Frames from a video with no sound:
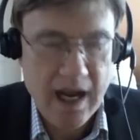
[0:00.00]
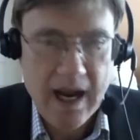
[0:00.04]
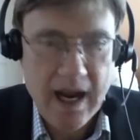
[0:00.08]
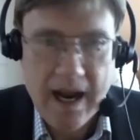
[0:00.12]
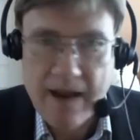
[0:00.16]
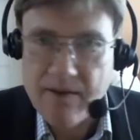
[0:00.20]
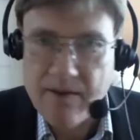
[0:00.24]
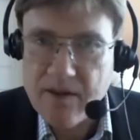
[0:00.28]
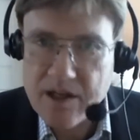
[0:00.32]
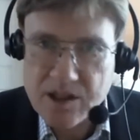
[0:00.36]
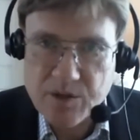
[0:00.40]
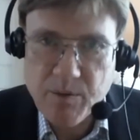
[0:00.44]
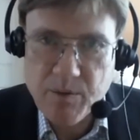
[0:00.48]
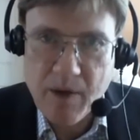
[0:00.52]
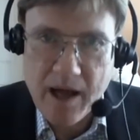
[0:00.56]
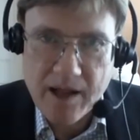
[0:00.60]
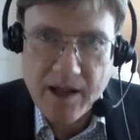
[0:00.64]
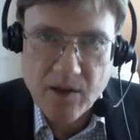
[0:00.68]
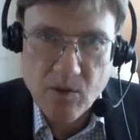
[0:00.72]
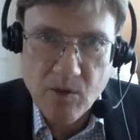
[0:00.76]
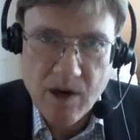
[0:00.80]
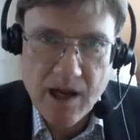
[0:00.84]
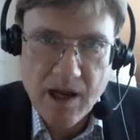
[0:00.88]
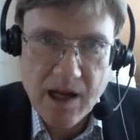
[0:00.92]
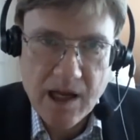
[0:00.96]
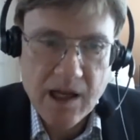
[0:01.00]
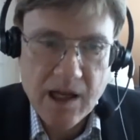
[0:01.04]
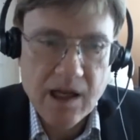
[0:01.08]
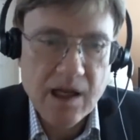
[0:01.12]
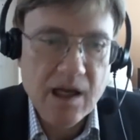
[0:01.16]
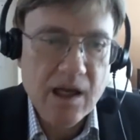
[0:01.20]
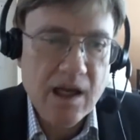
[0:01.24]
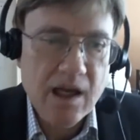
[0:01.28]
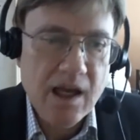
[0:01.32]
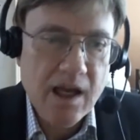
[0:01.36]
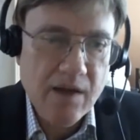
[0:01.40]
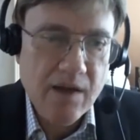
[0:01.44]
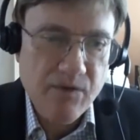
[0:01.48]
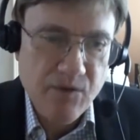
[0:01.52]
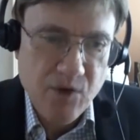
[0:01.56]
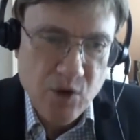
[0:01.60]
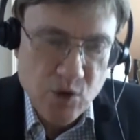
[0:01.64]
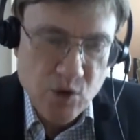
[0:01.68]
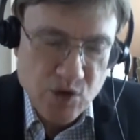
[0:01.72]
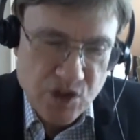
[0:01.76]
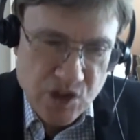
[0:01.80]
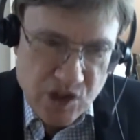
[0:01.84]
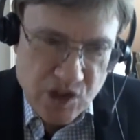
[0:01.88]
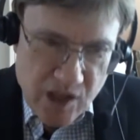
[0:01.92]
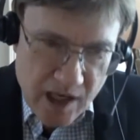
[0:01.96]
And this, by the way, if
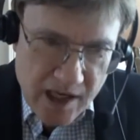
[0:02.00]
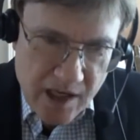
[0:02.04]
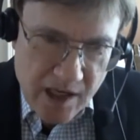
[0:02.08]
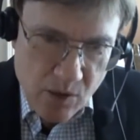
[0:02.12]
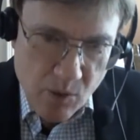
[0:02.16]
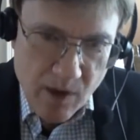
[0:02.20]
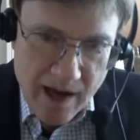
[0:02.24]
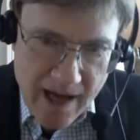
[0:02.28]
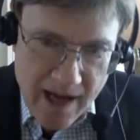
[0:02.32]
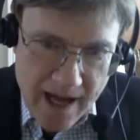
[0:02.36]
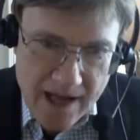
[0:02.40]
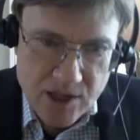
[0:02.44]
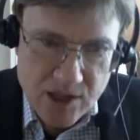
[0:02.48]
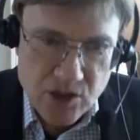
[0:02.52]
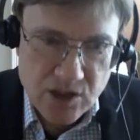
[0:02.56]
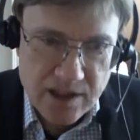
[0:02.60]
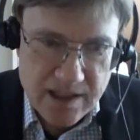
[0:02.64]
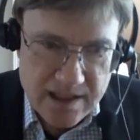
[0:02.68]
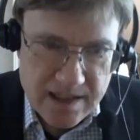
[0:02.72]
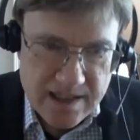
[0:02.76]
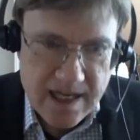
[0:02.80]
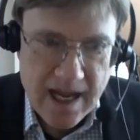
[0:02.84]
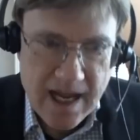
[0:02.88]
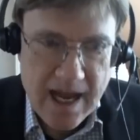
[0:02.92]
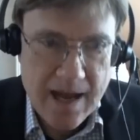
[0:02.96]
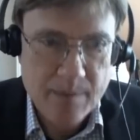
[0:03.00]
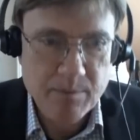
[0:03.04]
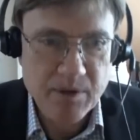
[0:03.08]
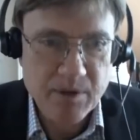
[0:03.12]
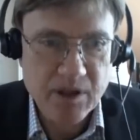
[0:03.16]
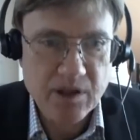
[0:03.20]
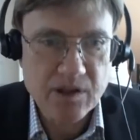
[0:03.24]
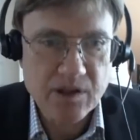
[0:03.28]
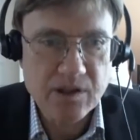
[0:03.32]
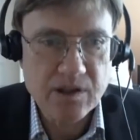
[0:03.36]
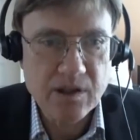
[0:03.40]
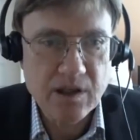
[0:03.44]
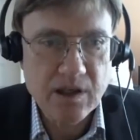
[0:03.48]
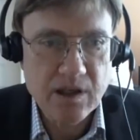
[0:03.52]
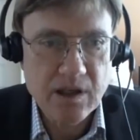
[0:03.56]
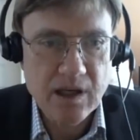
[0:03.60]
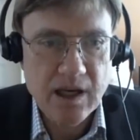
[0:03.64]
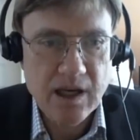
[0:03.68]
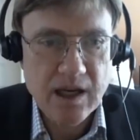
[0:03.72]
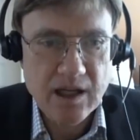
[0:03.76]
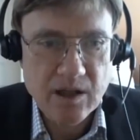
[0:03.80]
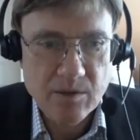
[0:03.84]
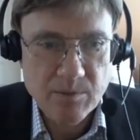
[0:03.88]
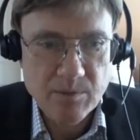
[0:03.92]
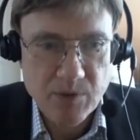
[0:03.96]
you study what actually has happened
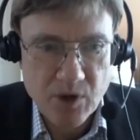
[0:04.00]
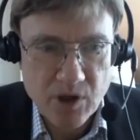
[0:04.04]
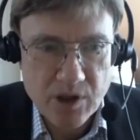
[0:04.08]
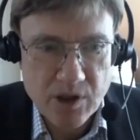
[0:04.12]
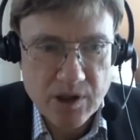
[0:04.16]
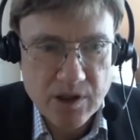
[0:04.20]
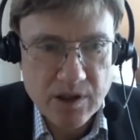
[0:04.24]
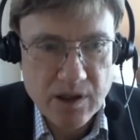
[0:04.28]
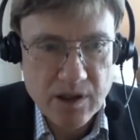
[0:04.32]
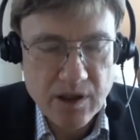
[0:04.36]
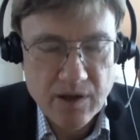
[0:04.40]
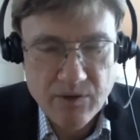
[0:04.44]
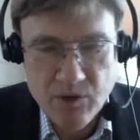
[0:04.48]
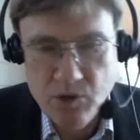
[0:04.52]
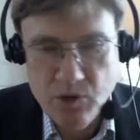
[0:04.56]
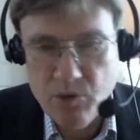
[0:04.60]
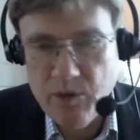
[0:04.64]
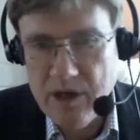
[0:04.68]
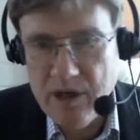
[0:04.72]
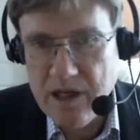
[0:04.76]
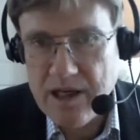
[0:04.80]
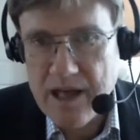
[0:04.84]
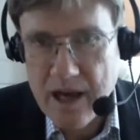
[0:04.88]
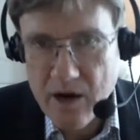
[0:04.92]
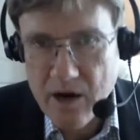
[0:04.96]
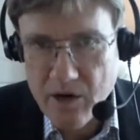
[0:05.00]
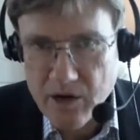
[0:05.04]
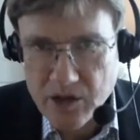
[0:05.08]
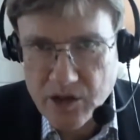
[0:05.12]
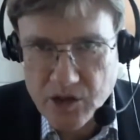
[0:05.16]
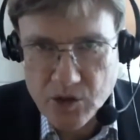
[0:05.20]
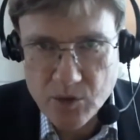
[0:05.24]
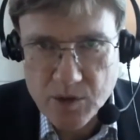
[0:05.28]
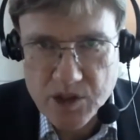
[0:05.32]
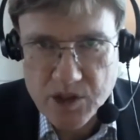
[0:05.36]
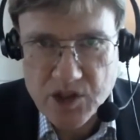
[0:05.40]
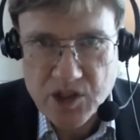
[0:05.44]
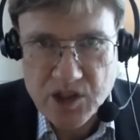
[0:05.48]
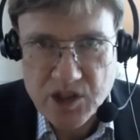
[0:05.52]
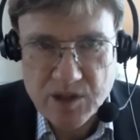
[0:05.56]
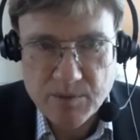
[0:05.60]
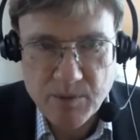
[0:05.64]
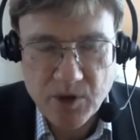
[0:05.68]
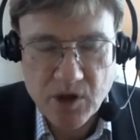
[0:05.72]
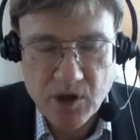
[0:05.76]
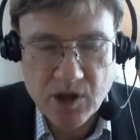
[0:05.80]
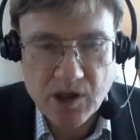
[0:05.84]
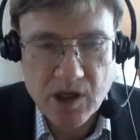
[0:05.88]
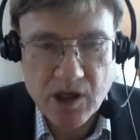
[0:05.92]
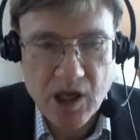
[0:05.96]
in the book, if you read Karen DeWish's
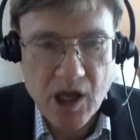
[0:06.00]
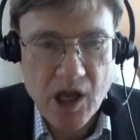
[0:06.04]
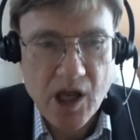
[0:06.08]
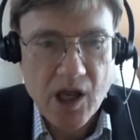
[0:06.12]
book,